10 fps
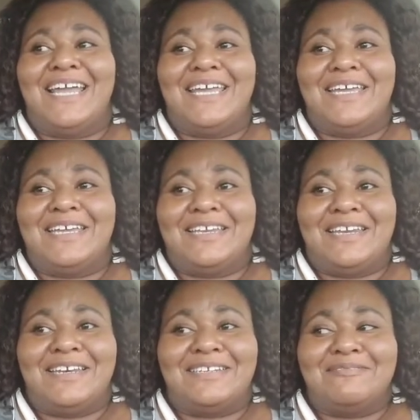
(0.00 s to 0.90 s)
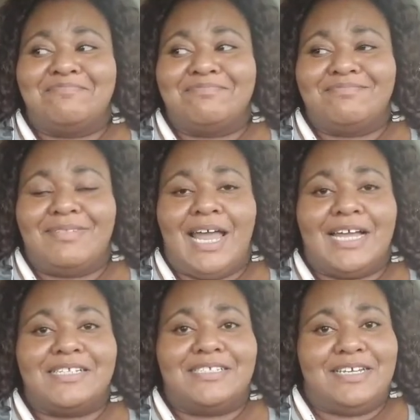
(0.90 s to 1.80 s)
and I
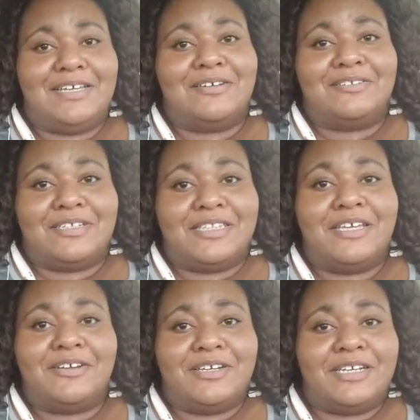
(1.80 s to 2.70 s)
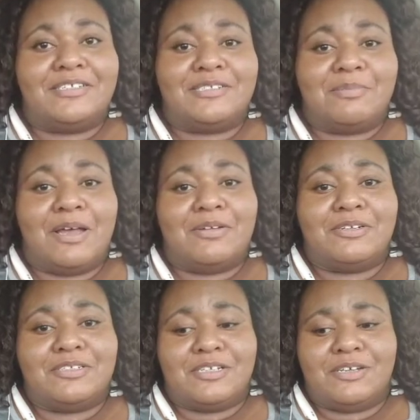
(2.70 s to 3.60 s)
can tell that they're getting
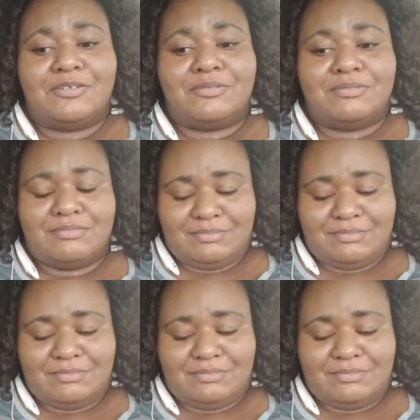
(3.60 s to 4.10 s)
smaller. So